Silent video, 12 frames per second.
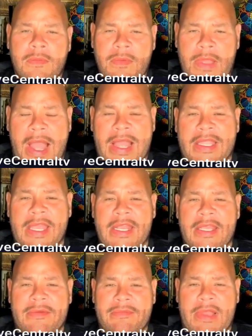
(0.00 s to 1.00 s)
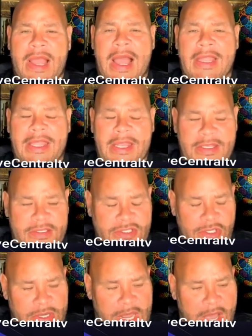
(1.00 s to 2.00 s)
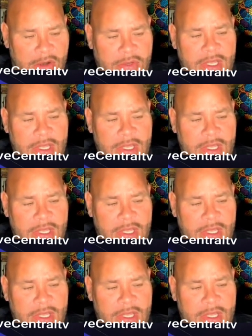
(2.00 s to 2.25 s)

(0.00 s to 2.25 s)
I get it. So now,